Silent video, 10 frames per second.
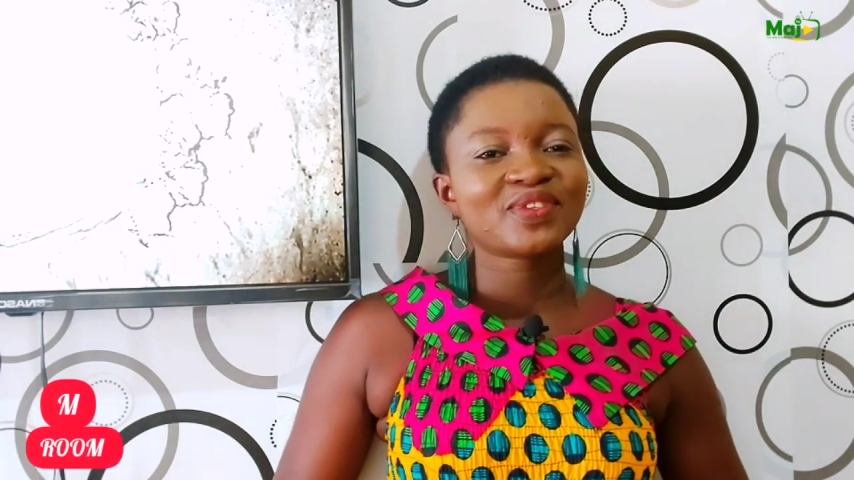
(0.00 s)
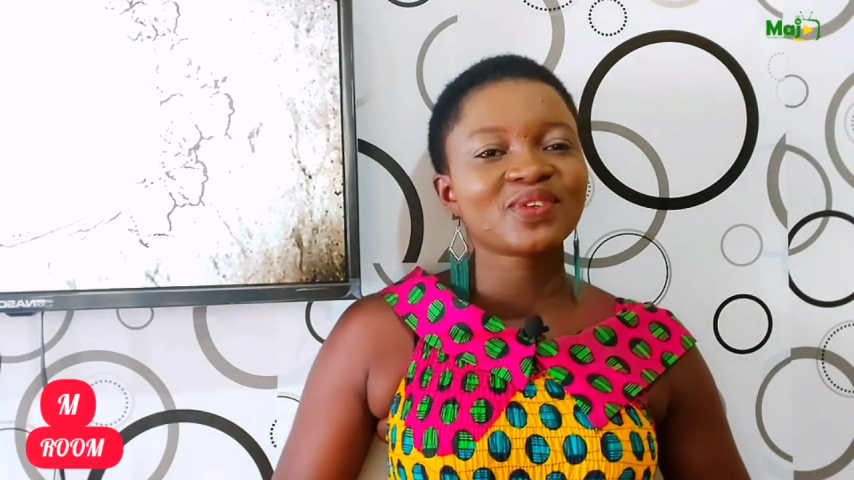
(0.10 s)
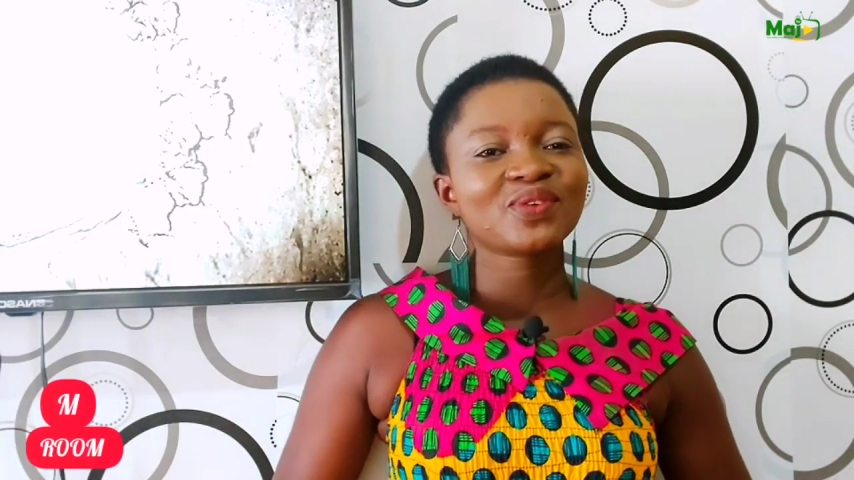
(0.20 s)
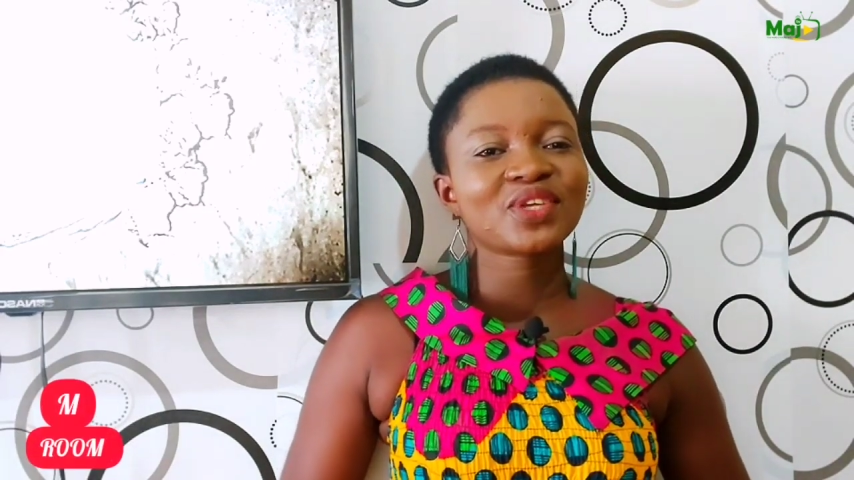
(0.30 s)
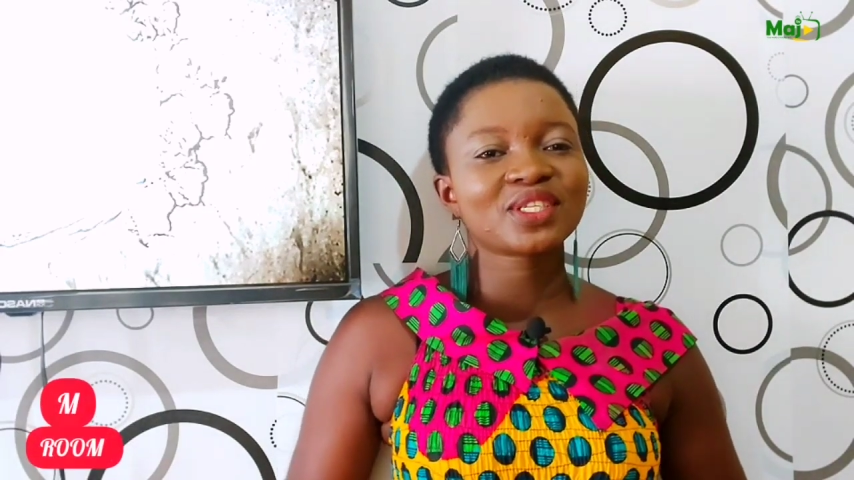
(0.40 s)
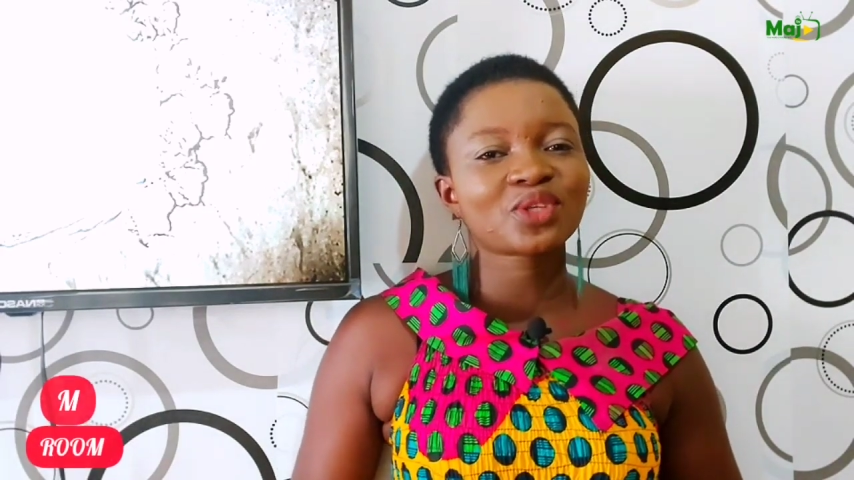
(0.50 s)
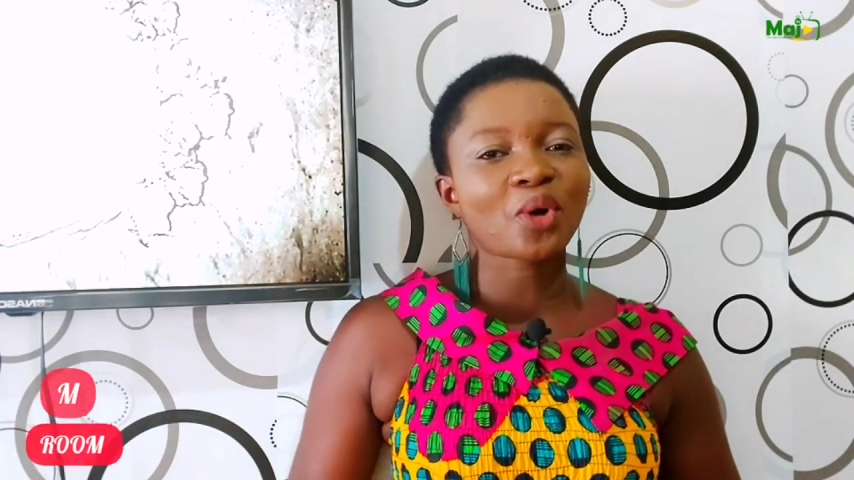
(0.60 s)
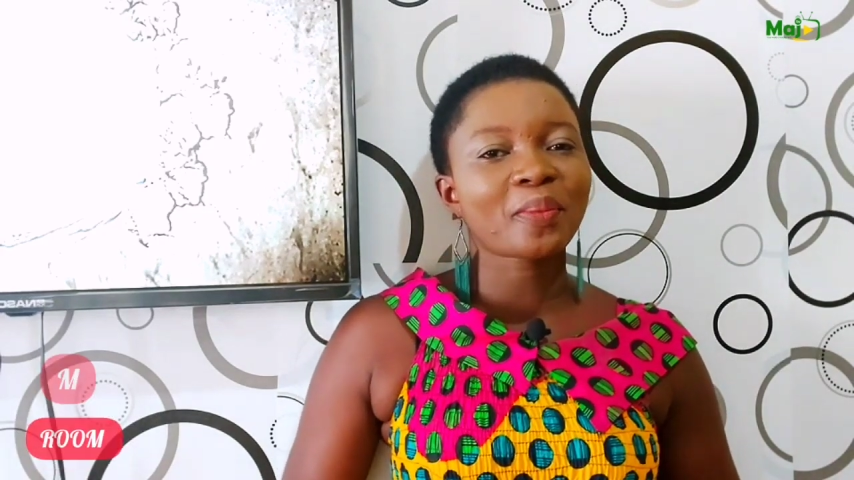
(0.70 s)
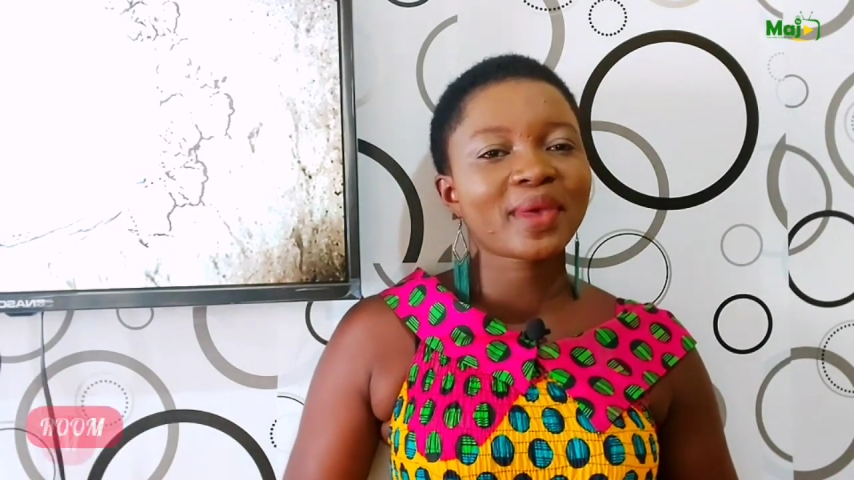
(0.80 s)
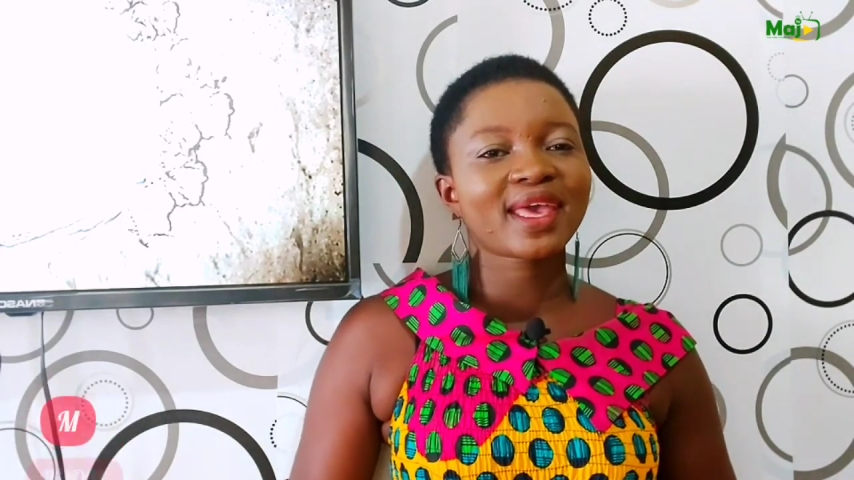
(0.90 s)
So the
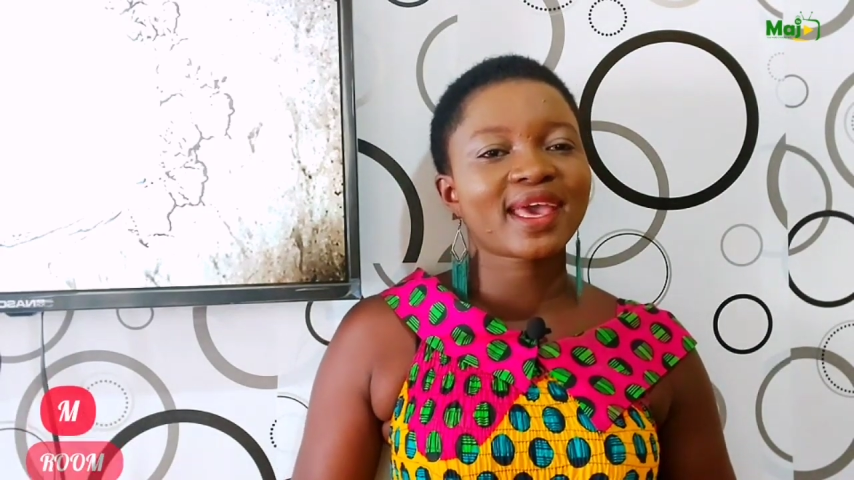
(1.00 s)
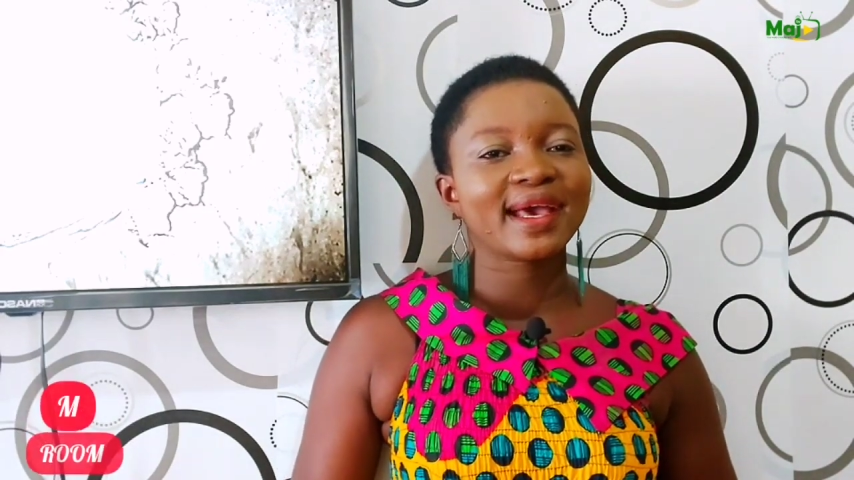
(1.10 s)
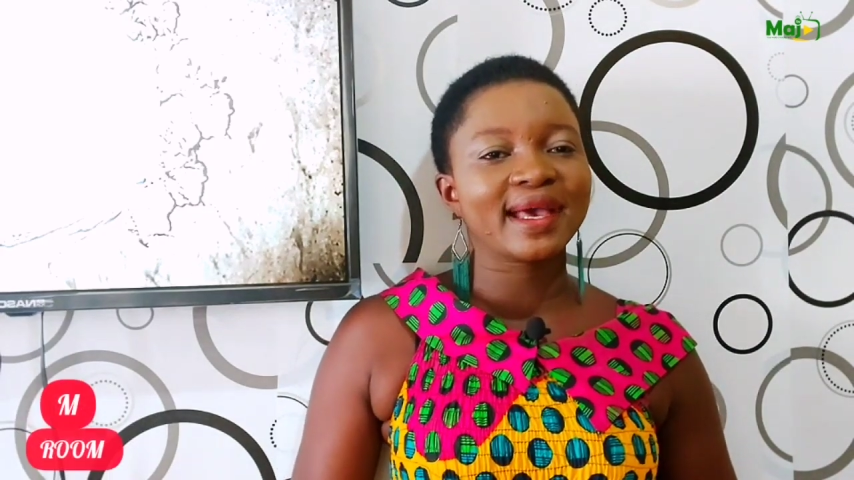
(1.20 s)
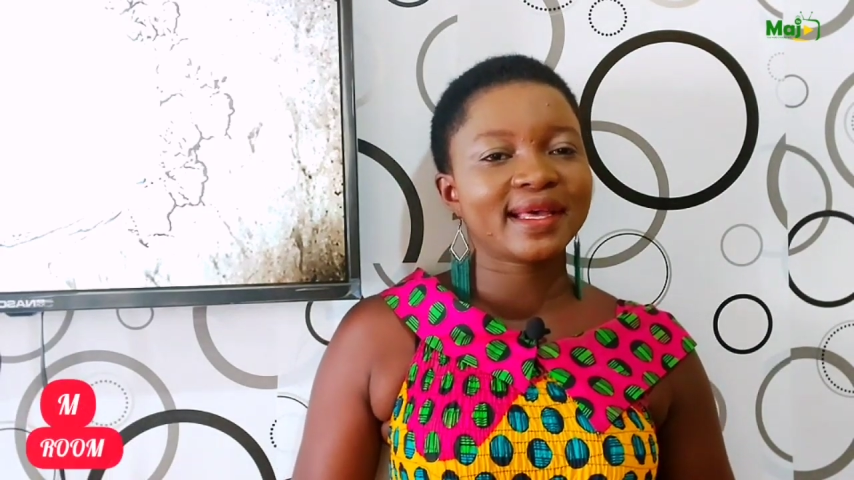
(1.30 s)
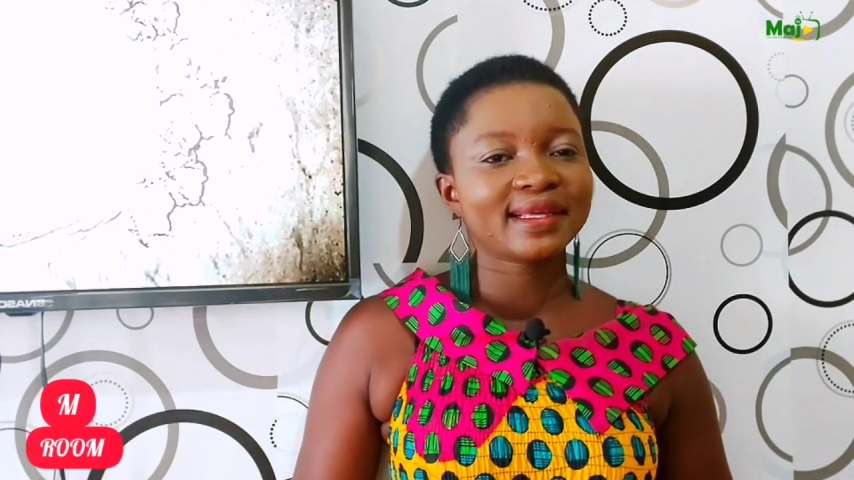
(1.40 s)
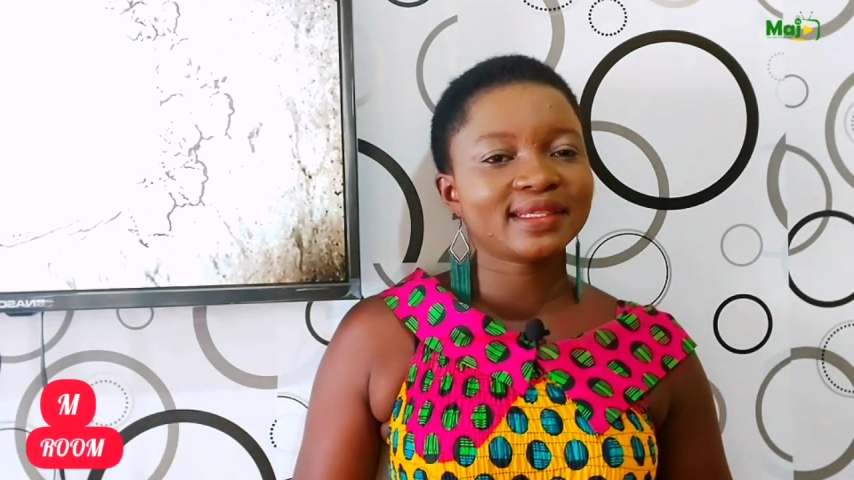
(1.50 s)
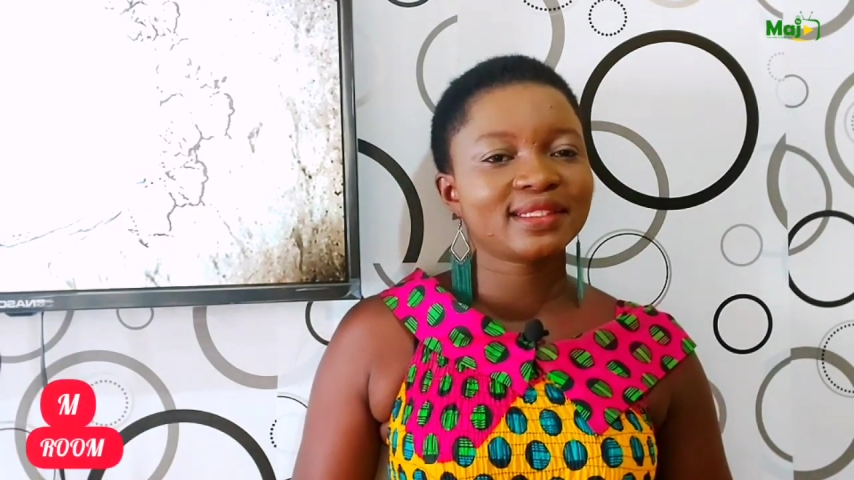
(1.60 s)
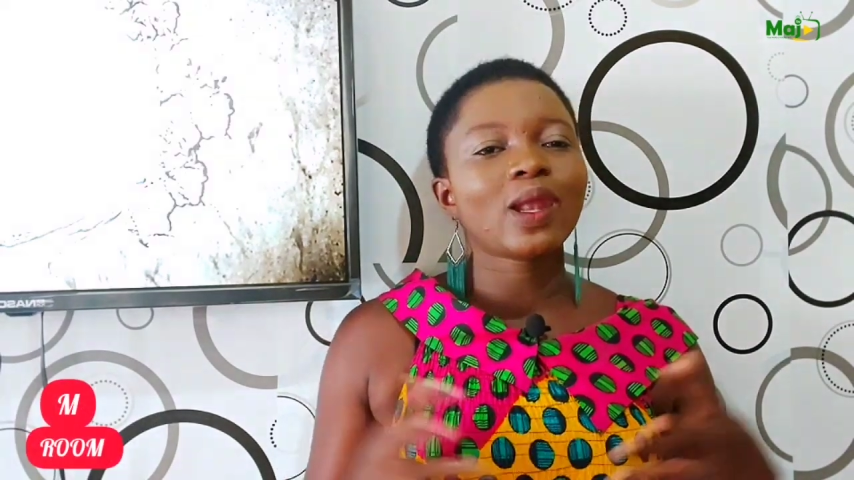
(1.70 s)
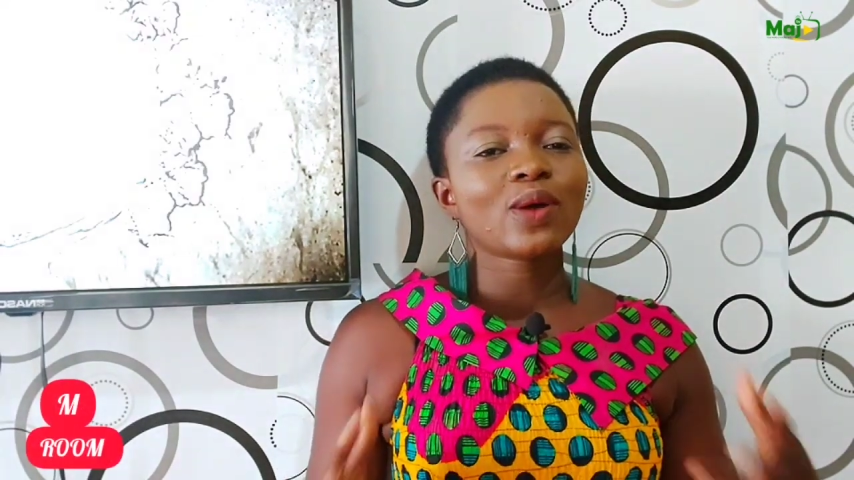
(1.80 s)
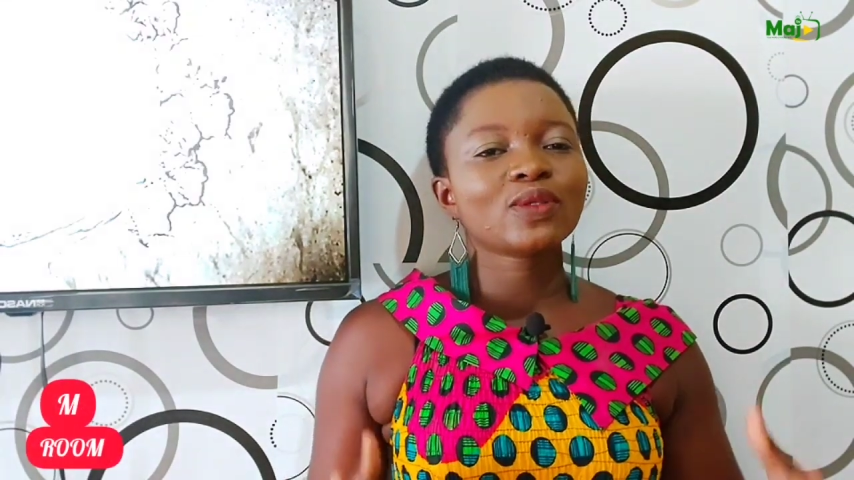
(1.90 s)
topic
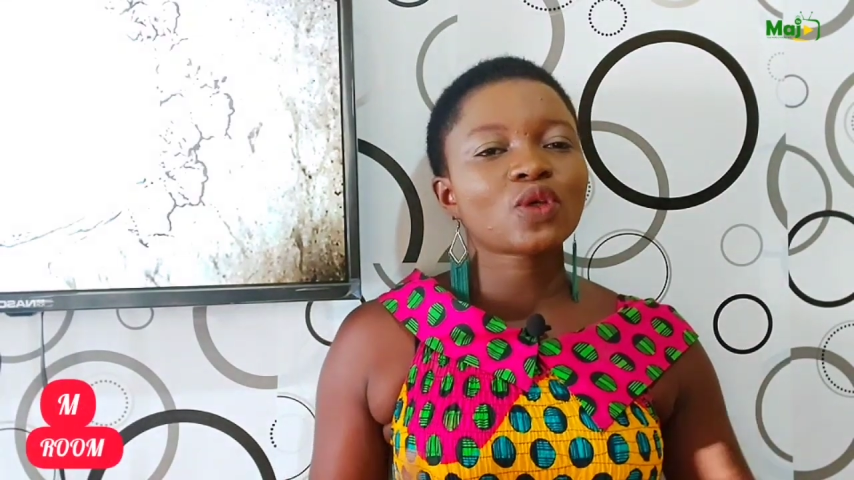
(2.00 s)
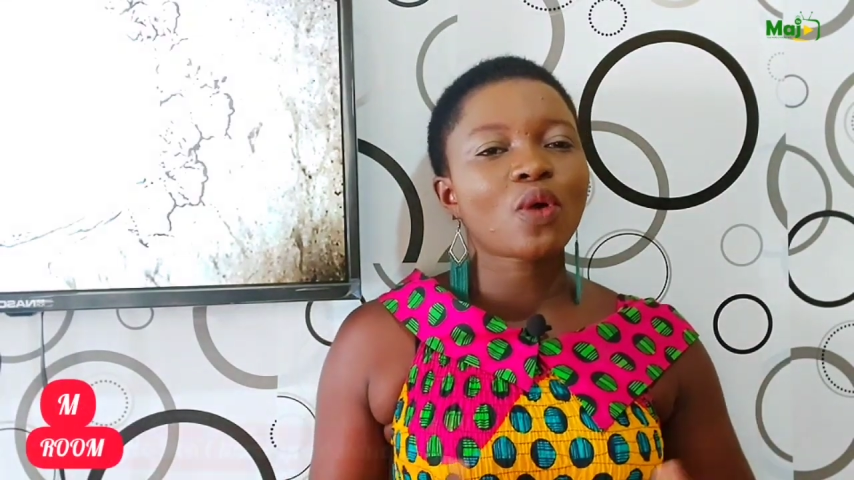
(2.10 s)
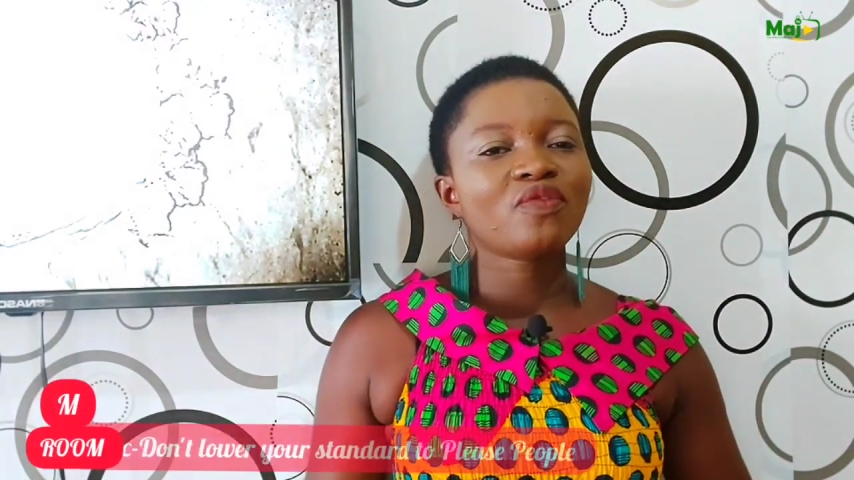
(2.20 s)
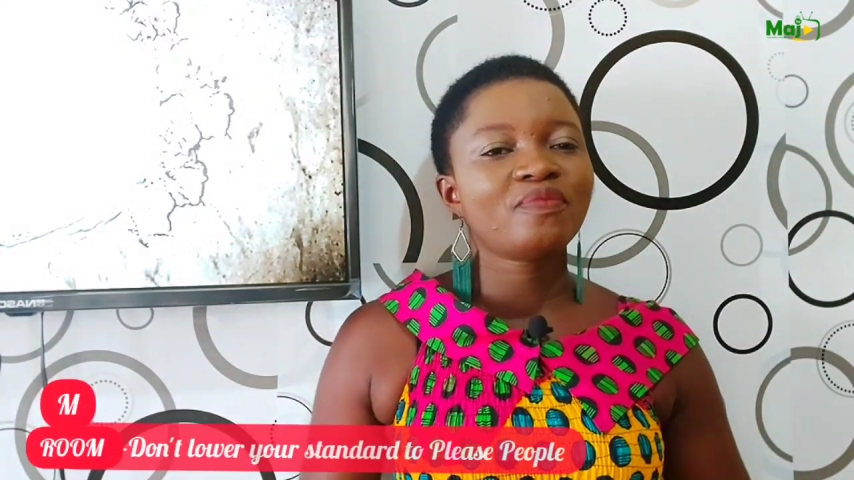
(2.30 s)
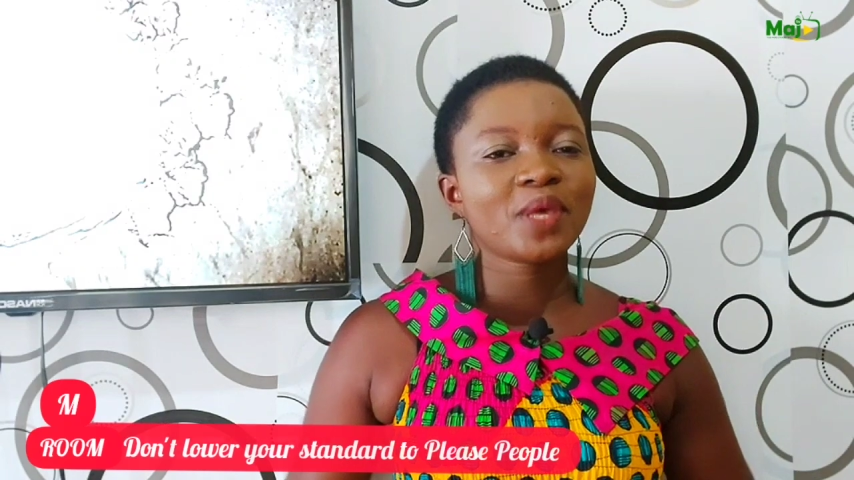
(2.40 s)
is a lot of